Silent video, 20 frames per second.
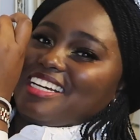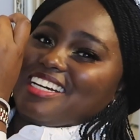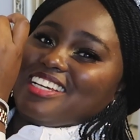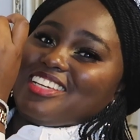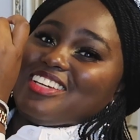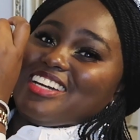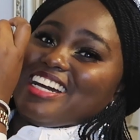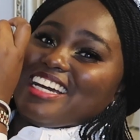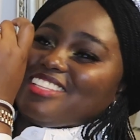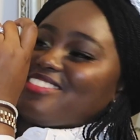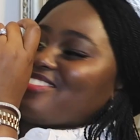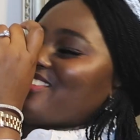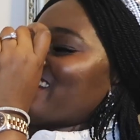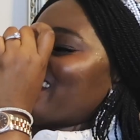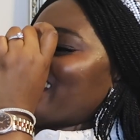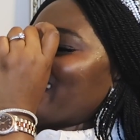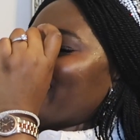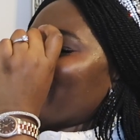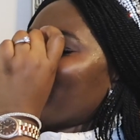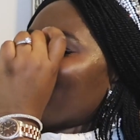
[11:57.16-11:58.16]
Are you guys
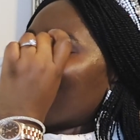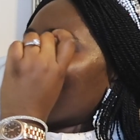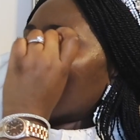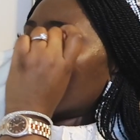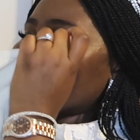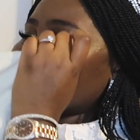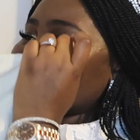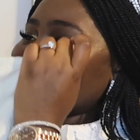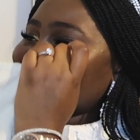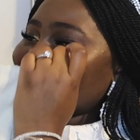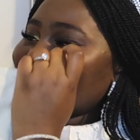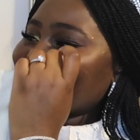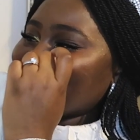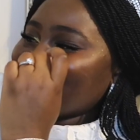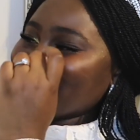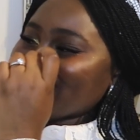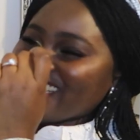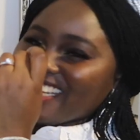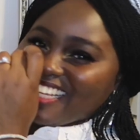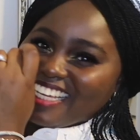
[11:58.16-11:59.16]
ready? Oh my god, can
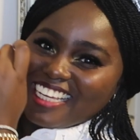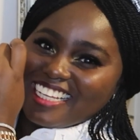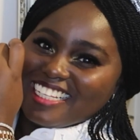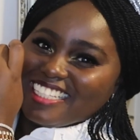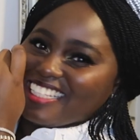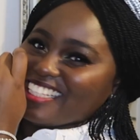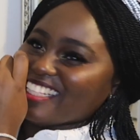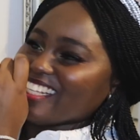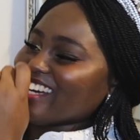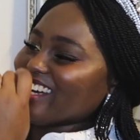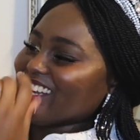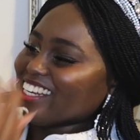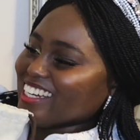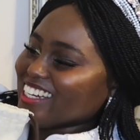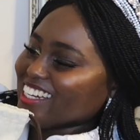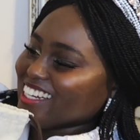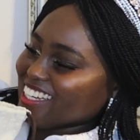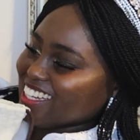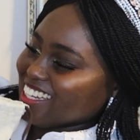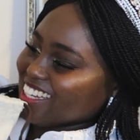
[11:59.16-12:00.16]
you see the
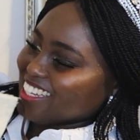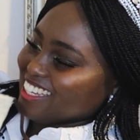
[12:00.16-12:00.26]
color?